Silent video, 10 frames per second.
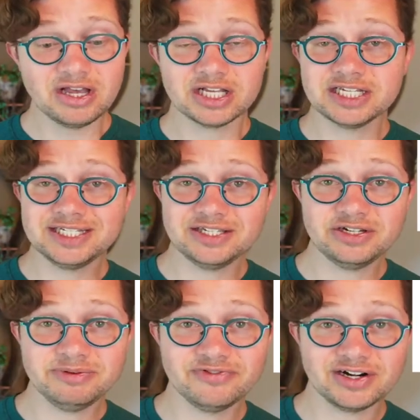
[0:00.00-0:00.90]
continue
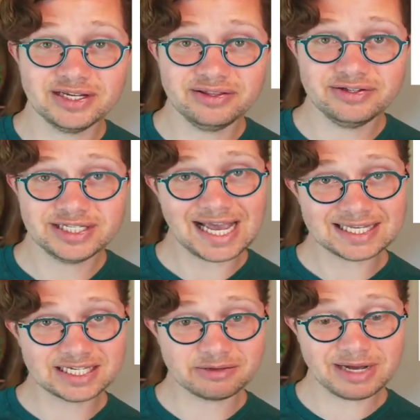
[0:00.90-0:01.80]
to be very
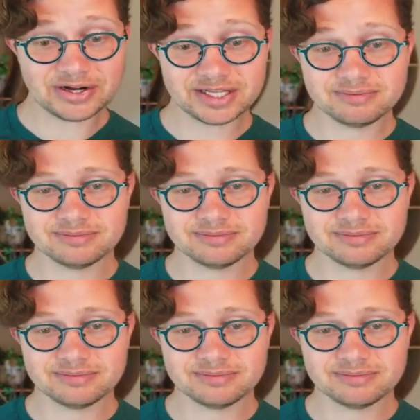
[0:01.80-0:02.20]
enthusiastic about it.